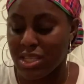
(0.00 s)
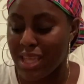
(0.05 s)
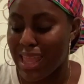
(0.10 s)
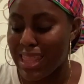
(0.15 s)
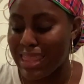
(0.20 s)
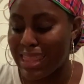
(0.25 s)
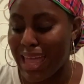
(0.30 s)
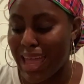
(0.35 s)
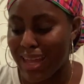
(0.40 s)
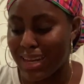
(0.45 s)

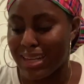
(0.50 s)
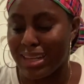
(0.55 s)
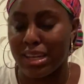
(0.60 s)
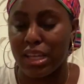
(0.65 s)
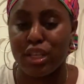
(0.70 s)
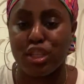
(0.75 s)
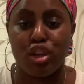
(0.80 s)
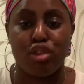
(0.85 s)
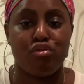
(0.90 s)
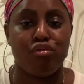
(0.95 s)
And that
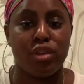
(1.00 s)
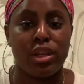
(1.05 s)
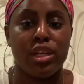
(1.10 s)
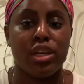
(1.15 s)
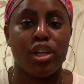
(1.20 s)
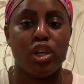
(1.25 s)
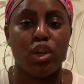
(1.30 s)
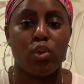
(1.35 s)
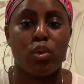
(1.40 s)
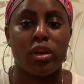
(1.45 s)
is a really
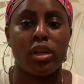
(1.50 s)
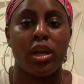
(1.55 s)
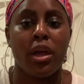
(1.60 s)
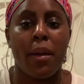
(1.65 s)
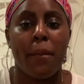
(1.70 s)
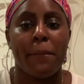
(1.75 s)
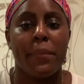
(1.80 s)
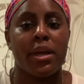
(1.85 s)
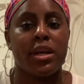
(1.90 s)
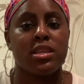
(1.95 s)
good one
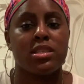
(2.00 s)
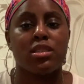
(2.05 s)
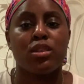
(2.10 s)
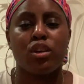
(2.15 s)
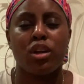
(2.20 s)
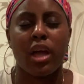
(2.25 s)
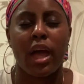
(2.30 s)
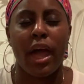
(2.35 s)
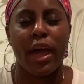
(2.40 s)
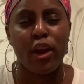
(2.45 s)
because
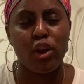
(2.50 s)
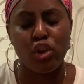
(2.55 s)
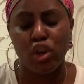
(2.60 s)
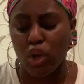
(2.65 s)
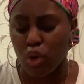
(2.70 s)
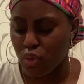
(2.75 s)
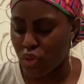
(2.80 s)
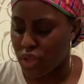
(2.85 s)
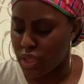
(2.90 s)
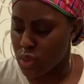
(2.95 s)

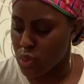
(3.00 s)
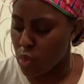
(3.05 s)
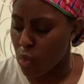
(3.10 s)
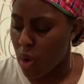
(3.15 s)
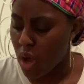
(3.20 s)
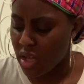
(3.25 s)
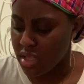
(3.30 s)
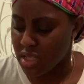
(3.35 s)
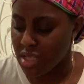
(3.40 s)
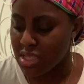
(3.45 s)
this
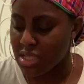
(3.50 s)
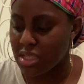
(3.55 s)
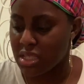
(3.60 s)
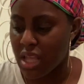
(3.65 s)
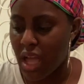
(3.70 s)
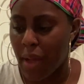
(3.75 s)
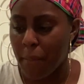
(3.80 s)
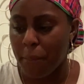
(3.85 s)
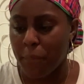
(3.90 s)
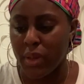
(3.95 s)
wand does
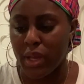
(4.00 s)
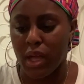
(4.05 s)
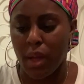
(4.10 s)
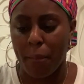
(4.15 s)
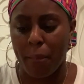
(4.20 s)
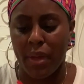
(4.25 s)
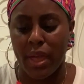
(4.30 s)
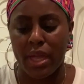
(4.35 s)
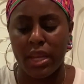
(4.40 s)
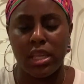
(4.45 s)
not pick
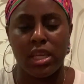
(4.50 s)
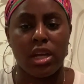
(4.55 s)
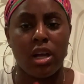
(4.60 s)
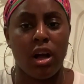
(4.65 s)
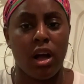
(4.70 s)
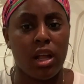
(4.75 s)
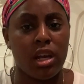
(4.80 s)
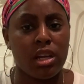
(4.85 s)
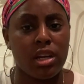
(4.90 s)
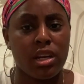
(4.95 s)
up any
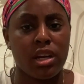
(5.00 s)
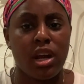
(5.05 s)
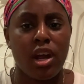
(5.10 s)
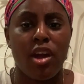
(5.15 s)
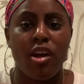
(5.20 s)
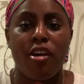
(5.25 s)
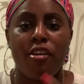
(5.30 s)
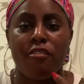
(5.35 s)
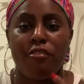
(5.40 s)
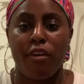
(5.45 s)
color
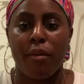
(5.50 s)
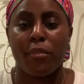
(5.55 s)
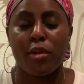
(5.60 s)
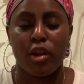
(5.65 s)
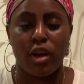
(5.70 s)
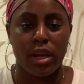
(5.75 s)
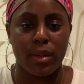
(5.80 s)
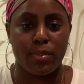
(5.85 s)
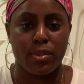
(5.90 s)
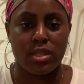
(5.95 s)
from your
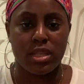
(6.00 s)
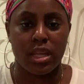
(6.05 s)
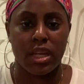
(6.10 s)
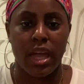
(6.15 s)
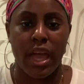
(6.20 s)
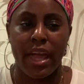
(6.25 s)
lipstick.